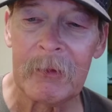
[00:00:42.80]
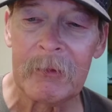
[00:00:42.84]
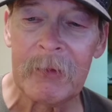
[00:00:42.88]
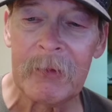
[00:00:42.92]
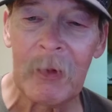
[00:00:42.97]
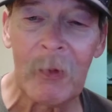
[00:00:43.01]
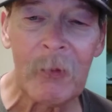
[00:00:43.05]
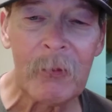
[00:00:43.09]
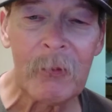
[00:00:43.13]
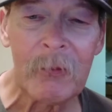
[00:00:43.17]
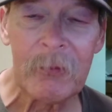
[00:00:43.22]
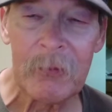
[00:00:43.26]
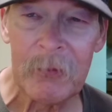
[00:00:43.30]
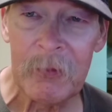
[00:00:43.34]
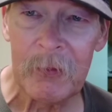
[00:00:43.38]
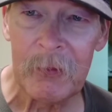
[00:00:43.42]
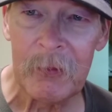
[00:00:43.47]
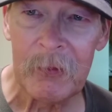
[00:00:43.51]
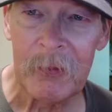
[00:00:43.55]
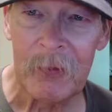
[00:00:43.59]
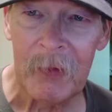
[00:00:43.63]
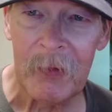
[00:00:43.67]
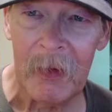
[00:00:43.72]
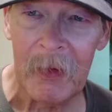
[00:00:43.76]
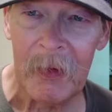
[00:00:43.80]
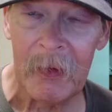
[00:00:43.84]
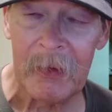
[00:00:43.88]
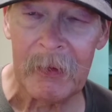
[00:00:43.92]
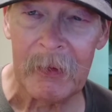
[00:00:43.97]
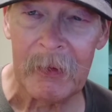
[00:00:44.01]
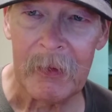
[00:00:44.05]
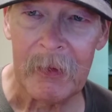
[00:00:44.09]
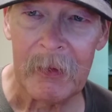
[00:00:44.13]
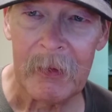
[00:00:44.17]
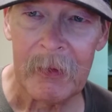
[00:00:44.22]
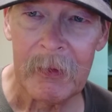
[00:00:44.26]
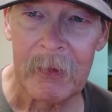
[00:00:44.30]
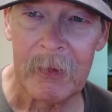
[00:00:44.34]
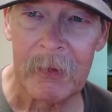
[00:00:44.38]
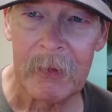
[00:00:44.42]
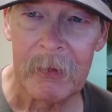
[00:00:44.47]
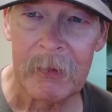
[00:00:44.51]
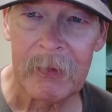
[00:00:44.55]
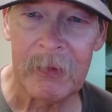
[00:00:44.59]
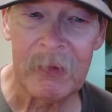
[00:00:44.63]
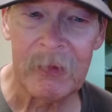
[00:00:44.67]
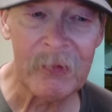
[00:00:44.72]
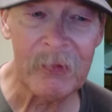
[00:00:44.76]
Don't do that.
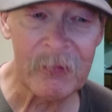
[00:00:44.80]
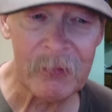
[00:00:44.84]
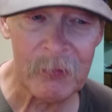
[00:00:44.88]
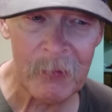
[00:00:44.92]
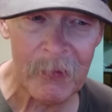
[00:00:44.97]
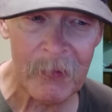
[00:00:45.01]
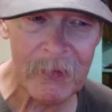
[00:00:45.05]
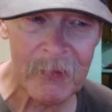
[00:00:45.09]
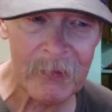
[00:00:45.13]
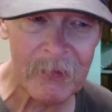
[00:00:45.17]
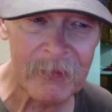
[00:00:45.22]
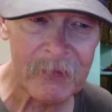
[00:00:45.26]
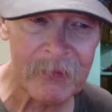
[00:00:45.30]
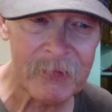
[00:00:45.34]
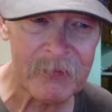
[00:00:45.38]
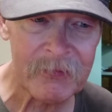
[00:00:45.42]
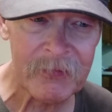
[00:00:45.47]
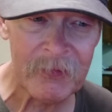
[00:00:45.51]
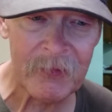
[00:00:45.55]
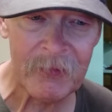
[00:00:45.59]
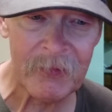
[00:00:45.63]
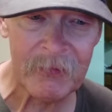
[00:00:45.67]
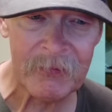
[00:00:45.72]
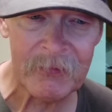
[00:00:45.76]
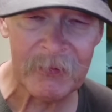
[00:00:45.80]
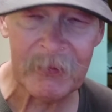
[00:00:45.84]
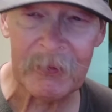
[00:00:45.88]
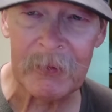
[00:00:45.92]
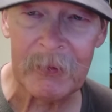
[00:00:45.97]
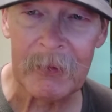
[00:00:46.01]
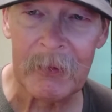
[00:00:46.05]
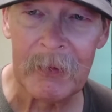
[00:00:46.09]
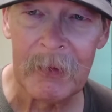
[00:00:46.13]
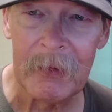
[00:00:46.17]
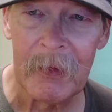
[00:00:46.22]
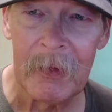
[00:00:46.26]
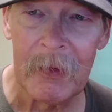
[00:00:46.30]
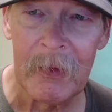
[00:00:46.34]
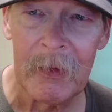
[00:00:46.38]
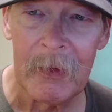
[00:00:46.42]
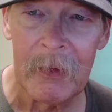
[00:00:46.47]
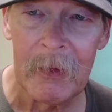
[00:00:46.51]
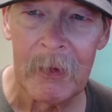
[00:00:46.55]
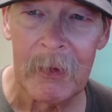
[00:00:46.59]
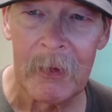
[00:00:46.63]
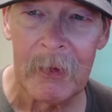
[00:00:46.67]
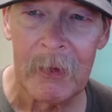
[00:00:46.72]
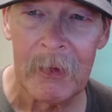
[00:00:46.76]
Use wireless charging
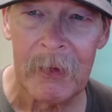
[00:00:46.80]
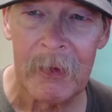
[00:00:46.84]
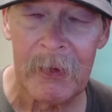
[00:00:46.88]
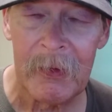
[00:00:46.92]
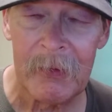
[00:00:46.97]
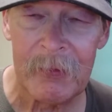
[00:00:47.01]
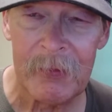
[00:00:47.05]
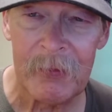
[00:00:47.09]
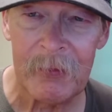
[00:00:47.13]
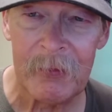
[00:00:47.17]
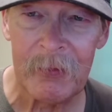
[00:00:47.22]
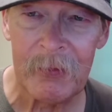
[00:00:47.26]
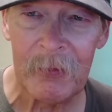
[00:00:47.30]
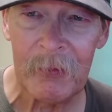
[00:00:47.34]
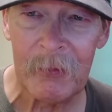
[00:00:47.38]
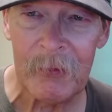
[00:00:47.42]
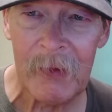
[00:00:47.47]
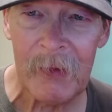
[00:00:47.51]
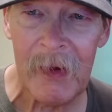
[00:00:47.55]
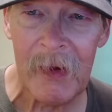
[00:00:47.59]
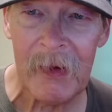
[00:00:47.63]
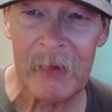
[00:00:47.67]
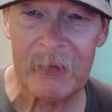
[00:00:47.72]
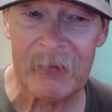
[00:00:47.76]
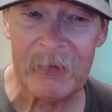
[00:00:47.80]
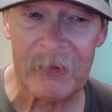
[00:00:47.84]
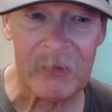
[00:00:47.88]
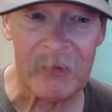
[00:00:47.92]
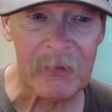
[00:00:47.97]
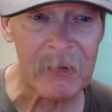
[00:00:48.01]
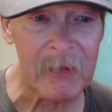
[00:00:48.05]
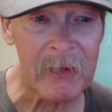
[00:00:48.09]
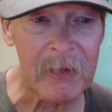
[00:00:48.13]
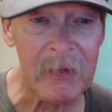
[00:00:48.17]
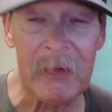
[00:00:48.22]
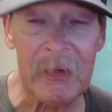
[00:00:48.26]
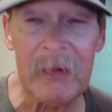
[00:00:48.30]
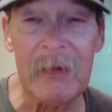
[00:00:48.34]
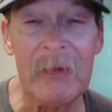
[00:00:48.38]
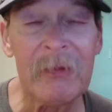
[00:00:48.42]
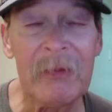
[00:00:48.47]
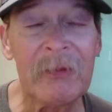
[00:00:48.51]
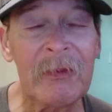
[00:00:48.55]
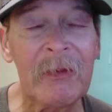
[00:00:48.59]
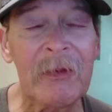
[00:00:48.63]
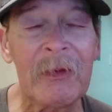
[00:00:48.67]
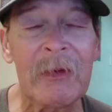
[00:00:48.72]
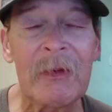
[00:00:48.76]
if your phone has it.
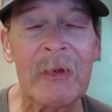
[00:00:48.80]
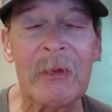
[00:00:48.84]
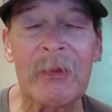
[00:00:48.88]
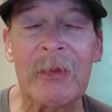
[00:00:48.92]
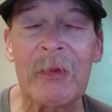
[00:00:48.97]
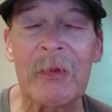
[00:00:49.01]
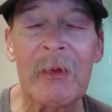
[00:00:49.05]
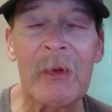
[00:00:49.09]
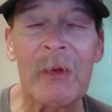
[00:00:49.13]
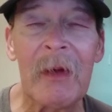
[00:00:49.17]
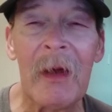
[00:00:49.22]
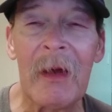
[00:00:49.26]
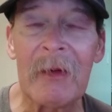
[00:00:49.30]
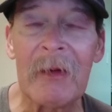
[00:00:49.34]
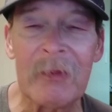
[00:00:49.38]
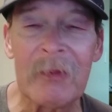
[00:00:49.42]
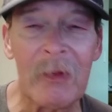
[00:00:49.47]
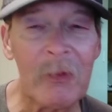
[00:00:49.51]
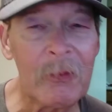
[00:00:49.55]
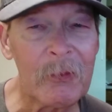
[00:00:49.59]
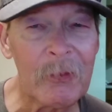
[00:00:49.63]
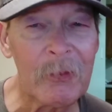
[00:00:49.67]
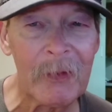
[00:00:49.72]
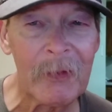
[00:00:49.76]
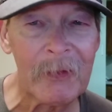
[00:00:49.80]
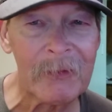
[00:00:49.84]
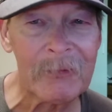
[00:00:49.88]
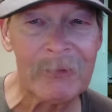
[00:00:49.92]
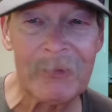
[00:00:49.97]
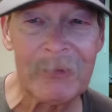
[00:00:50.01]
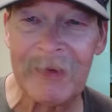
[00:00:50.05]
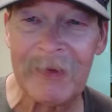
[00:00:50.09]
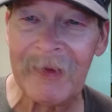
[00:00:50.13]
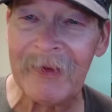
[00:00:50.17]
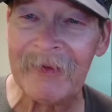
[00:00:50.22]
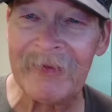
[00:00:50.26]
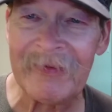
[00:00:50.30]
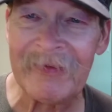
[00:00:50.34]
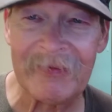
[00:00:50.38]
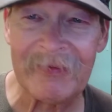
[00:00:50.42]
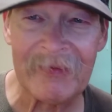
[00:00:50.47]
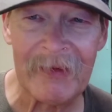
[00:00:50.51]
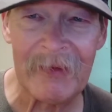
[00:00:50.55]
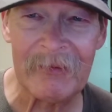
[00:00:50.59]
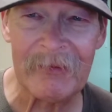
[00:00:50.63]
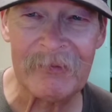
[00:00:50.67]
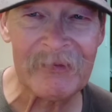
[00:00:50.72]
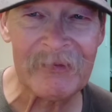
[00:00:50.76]
Even if you have a One
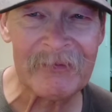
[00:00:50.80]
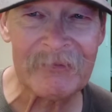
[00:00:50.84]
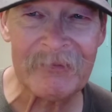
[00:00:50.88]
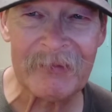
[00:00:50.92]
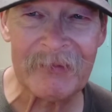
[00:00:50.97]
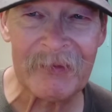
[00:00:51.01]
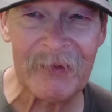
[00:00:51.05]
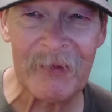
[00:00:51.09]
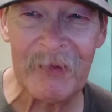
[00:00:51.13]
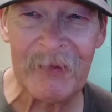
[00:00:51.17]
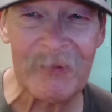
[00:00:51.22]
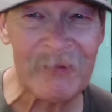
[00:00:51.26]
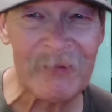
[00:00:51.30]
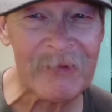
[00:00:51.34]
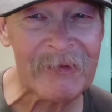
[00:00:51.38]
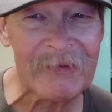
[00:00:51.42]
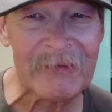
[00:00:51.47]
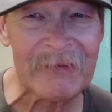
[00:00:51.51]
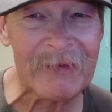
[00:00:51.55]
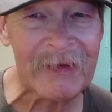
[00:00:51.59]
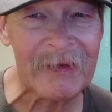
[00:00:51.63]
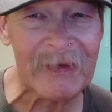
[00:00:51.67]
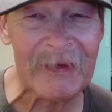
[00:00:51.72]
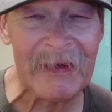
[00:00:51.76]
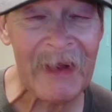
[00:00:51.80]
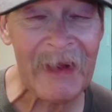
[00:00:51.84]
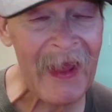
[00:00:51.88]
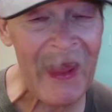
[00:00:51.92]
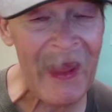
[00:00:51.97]
7 Pro, you can